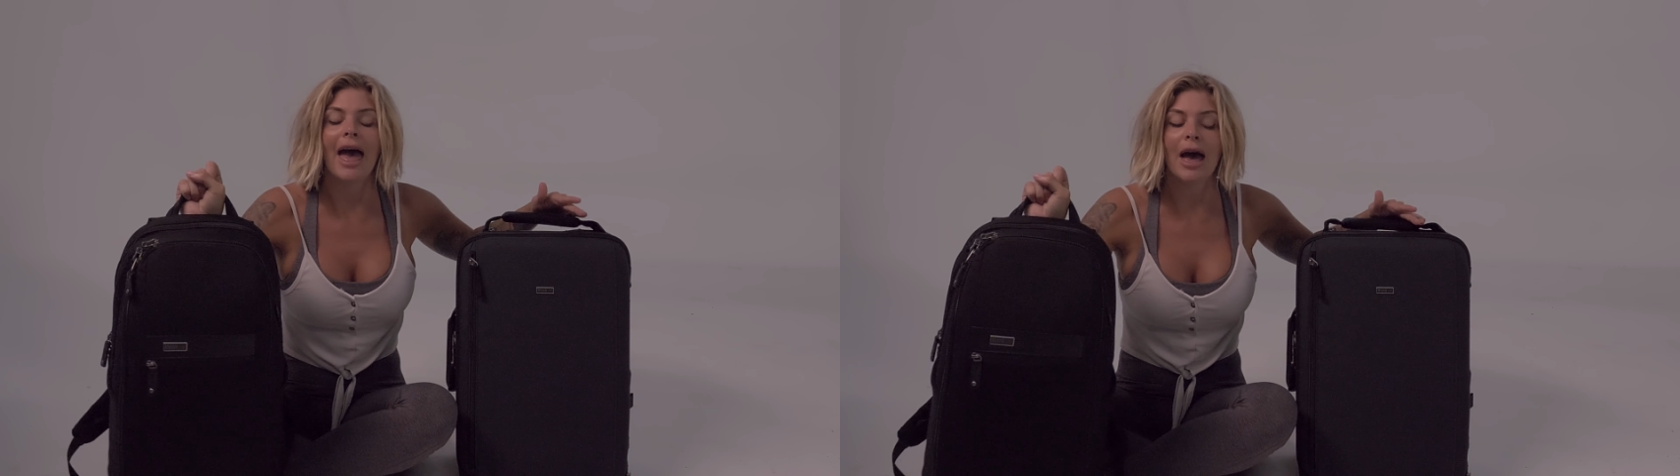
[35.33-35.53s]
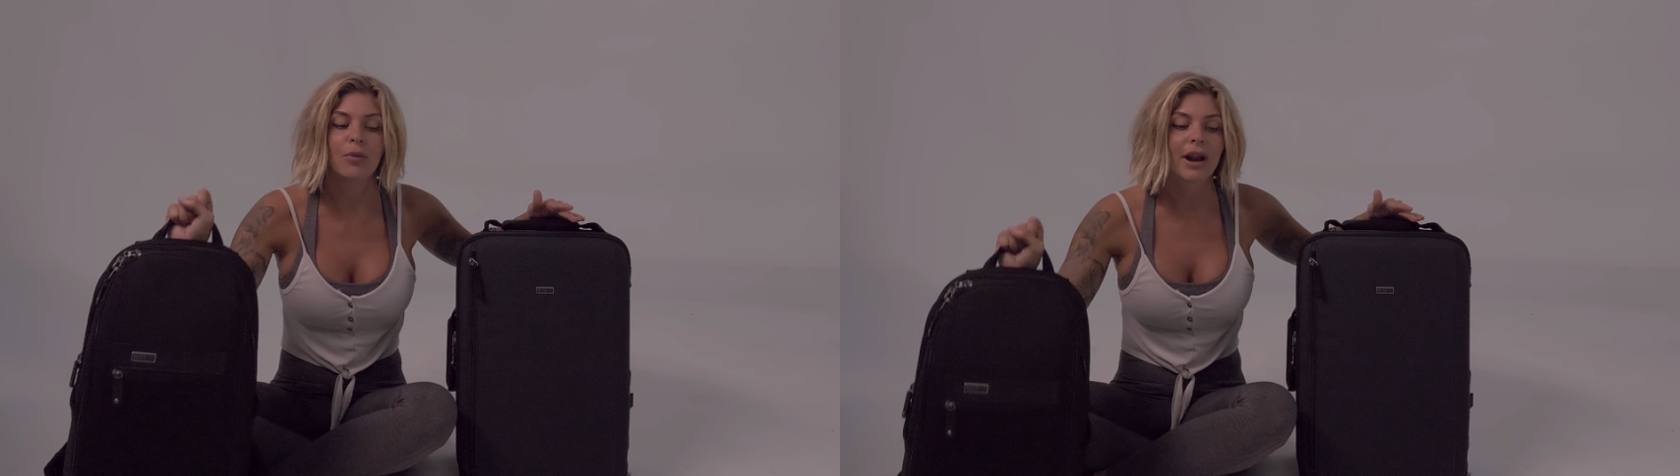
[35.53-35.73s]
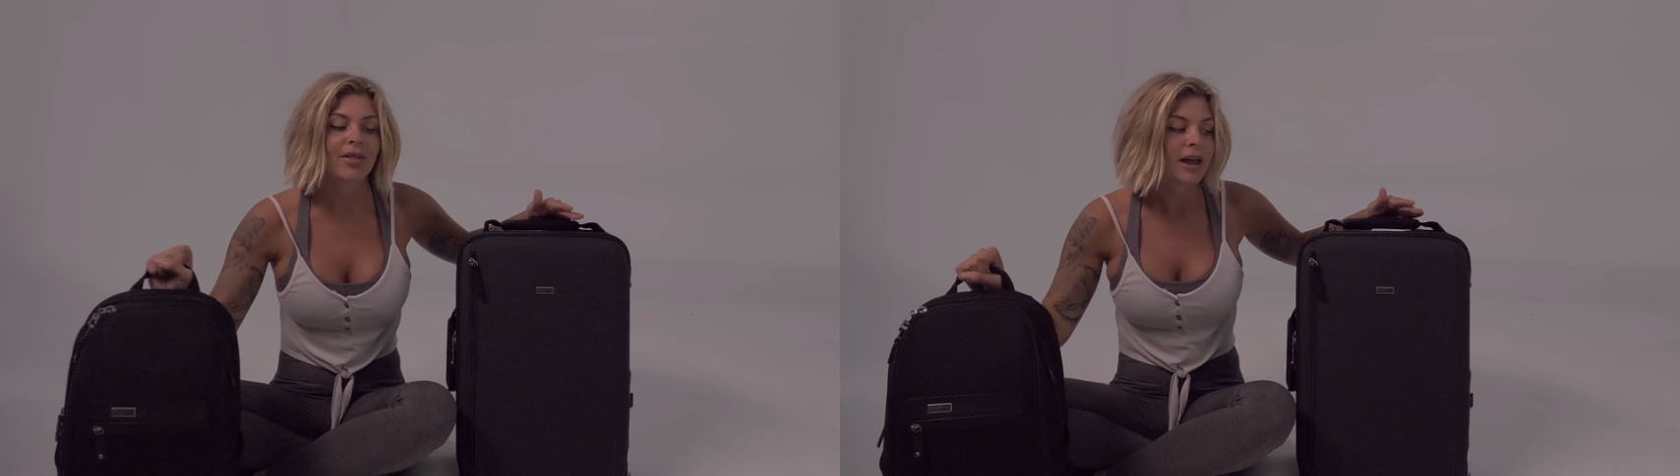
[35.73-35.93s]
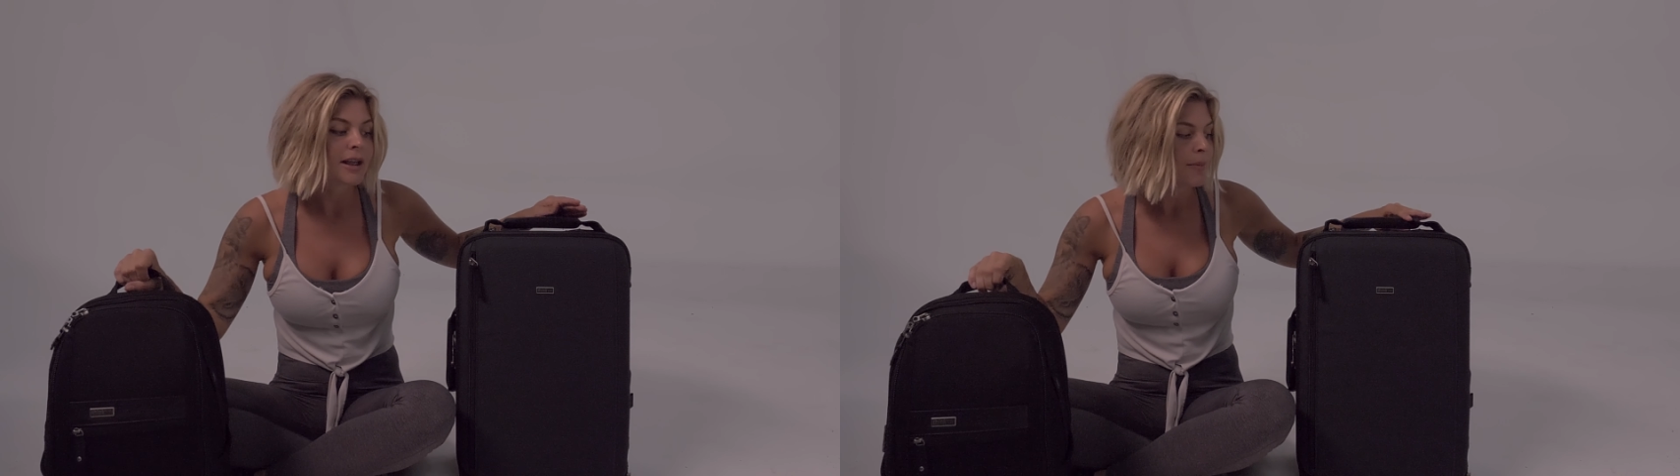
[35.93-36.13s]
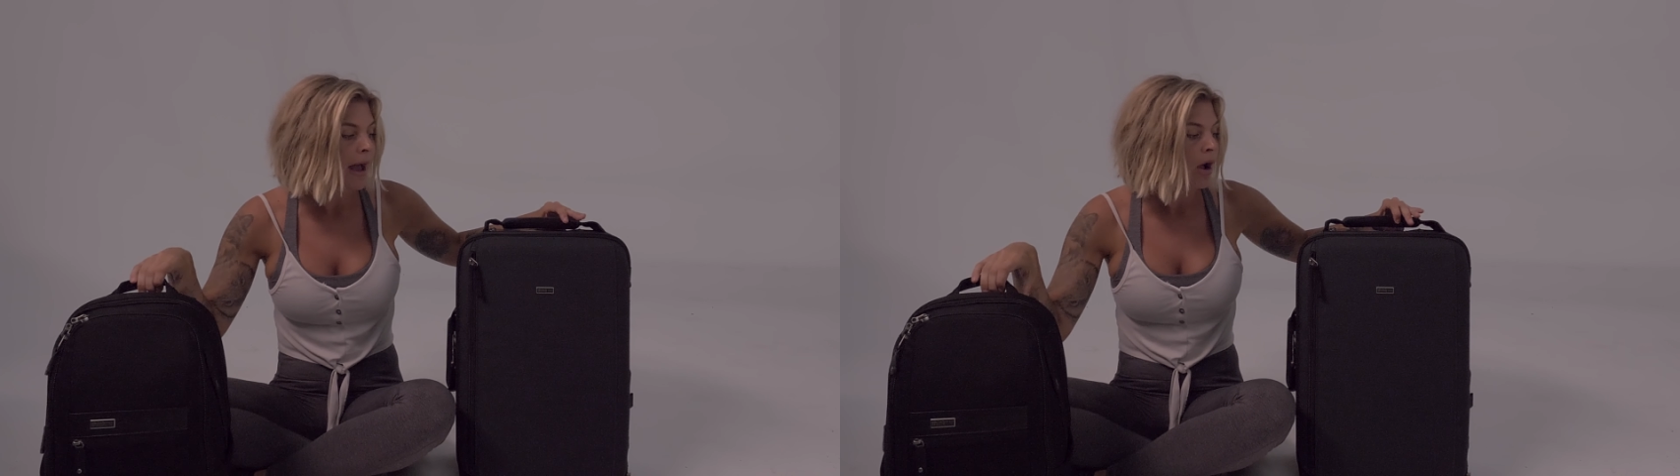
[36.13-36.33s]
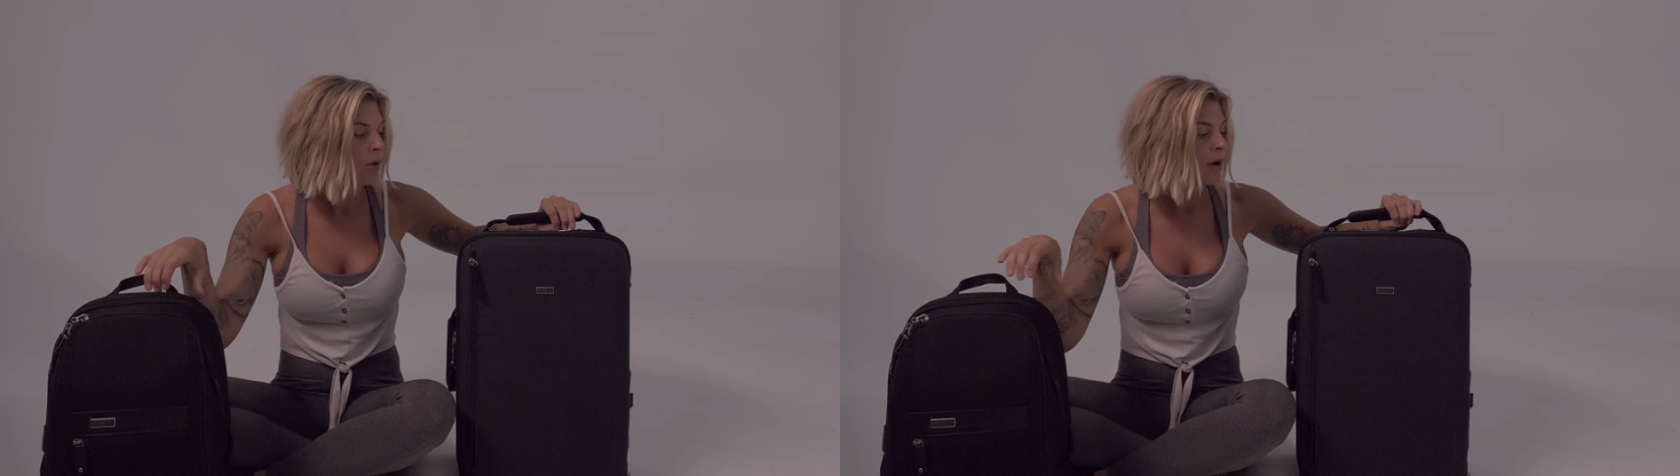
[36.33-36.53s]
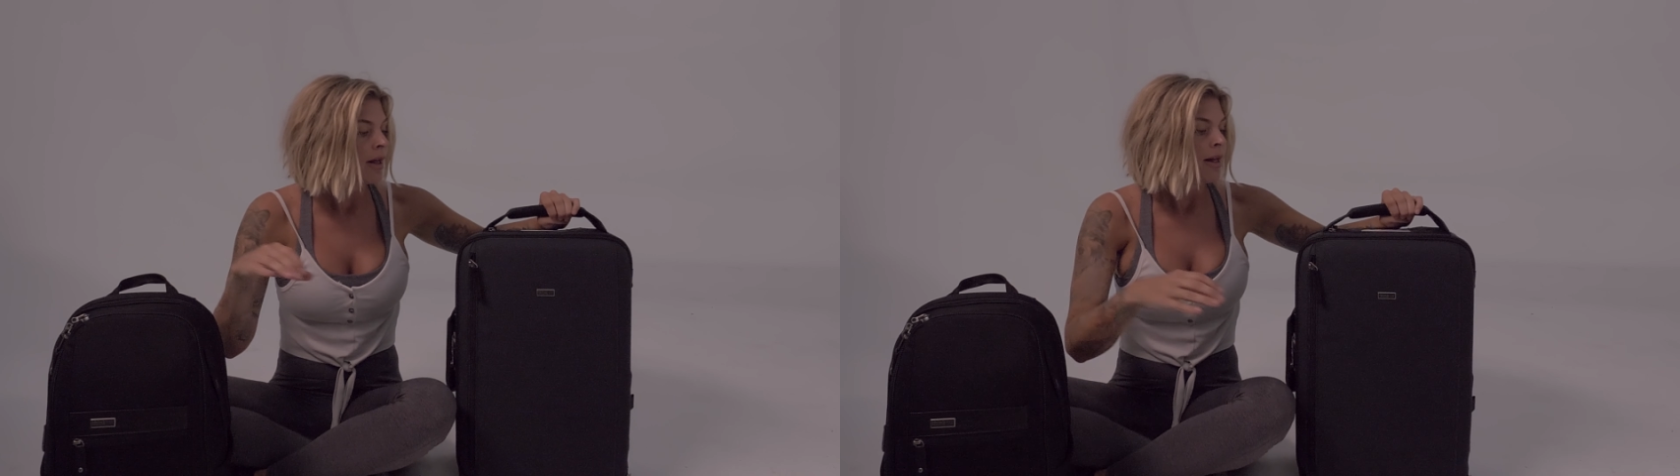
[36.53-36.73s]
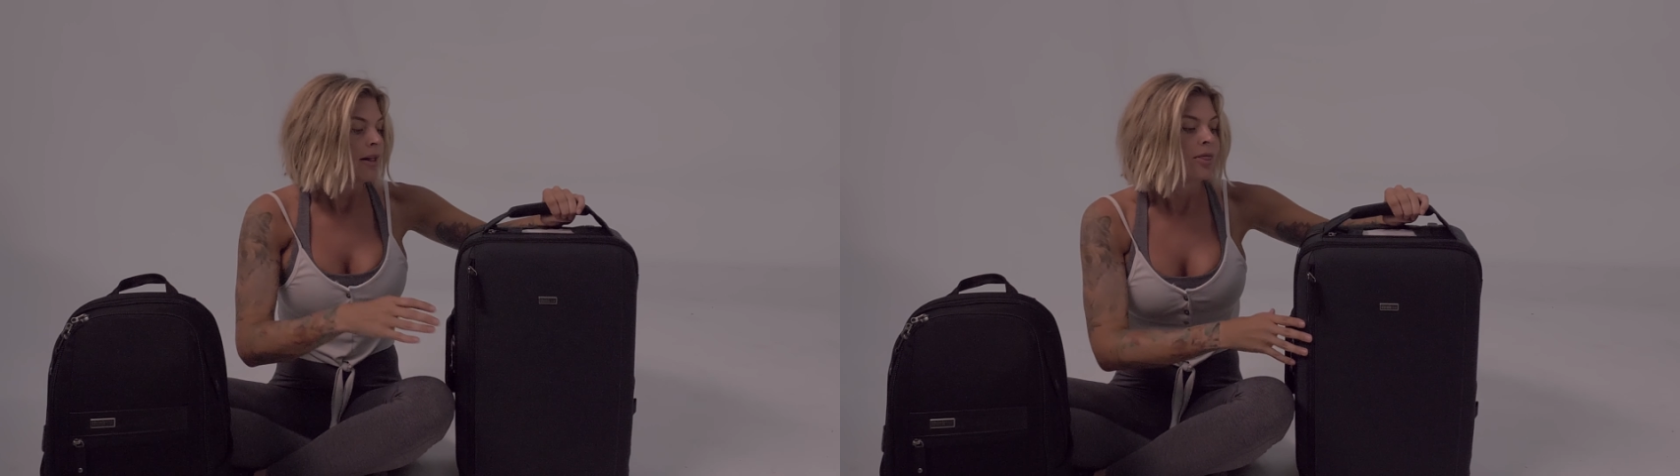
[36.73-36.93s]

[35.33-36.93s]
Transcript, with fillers: And what I like about